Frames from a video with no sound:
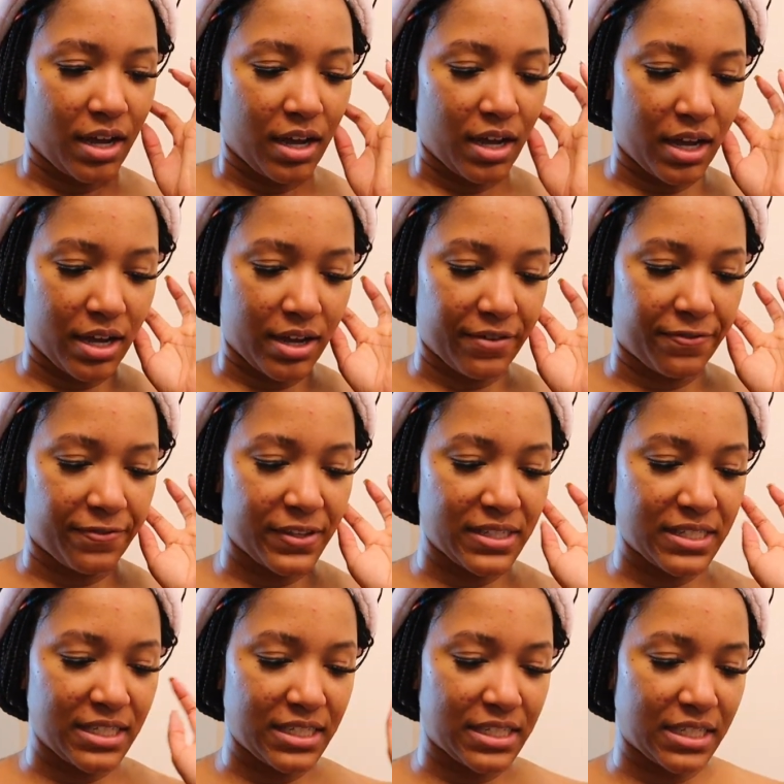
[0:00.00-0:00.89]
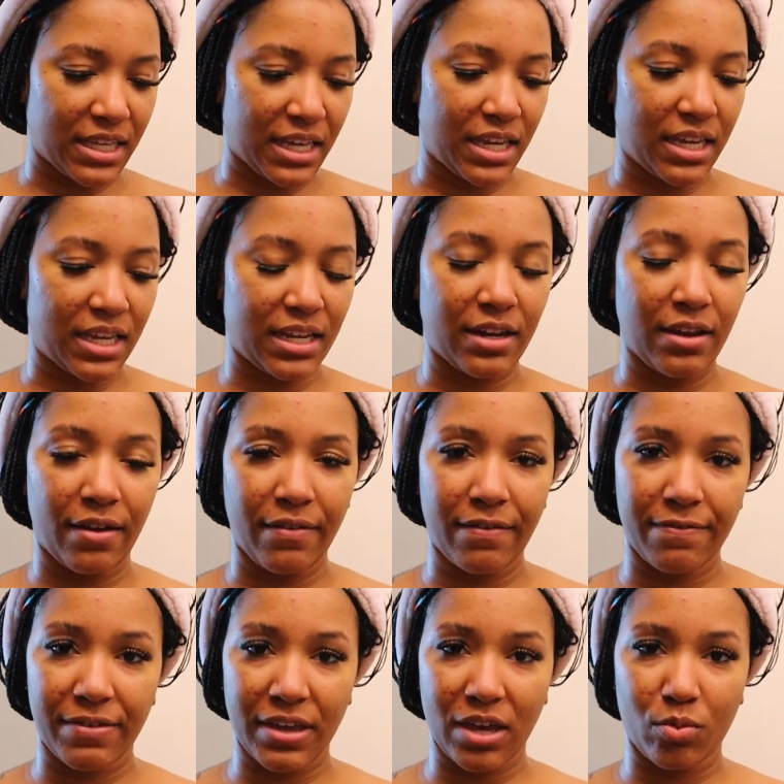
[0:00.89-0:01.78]
Fenty Skin
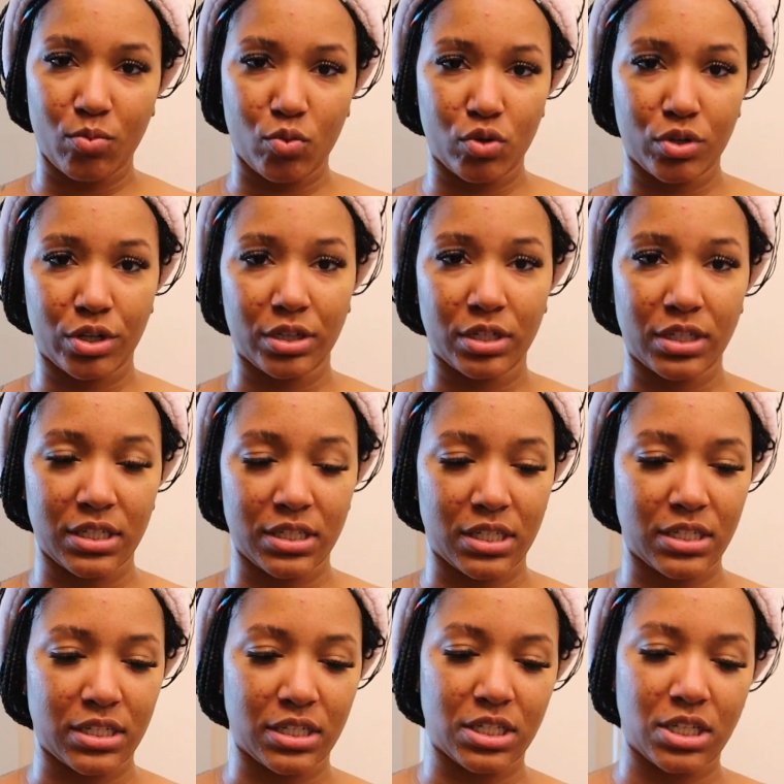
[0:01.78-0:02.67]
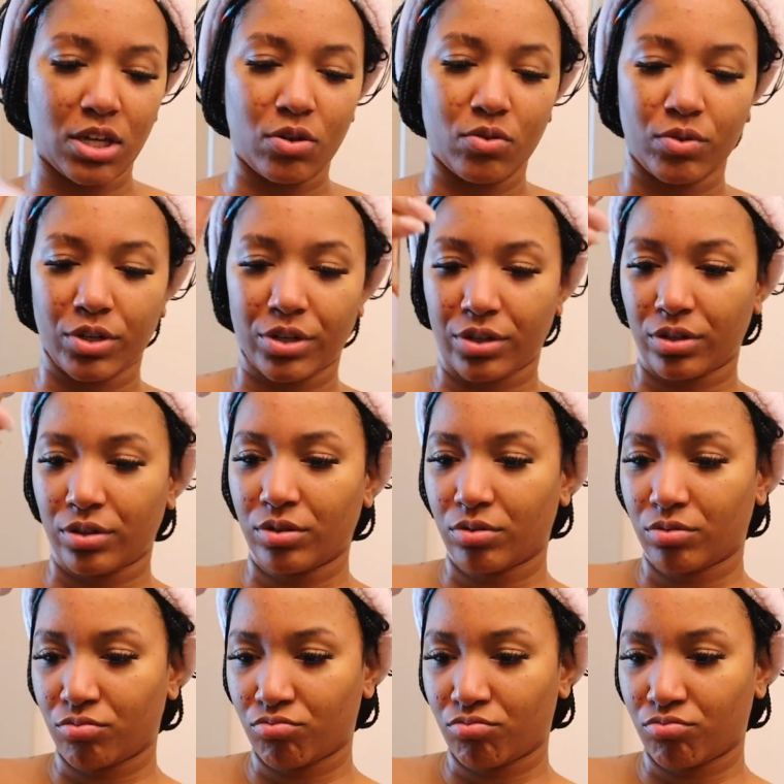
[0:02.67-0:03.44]
fat water. This is a toner.